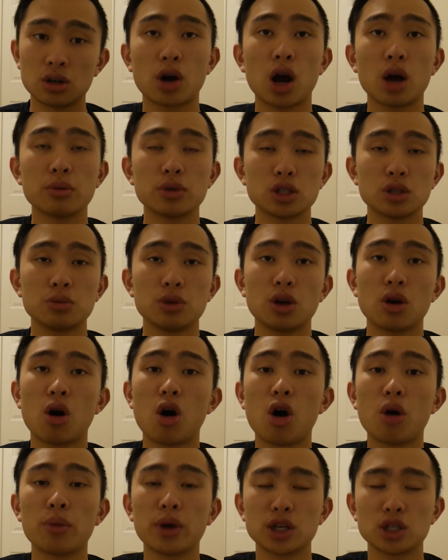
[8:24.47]
Promise me,
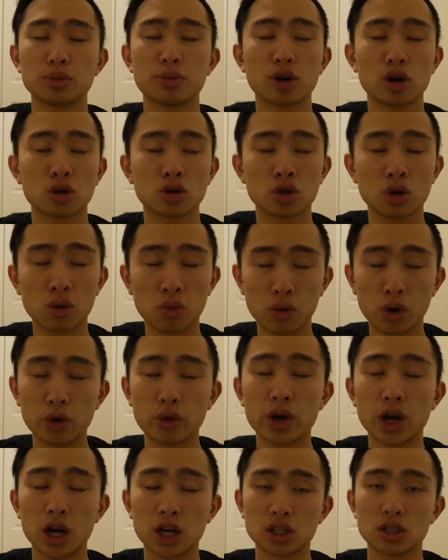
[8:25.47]
all my spiritual
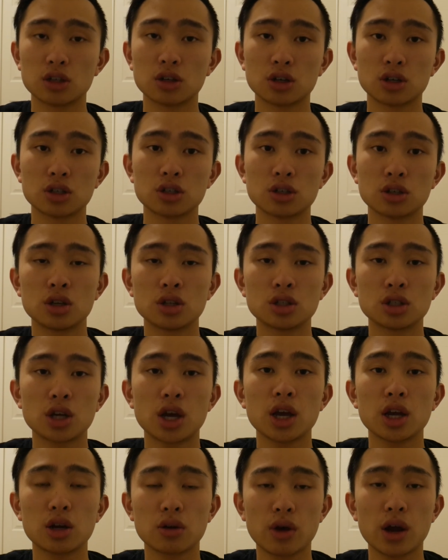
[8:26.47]
woke hustlers,
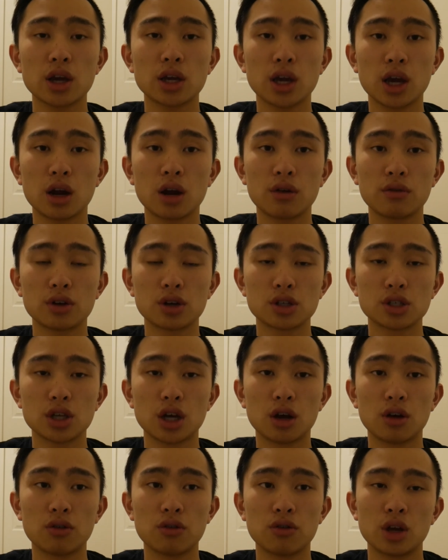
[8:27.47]
take great care of
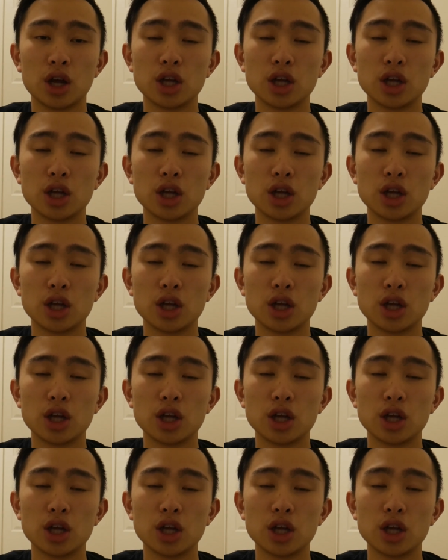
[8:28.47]
yourself.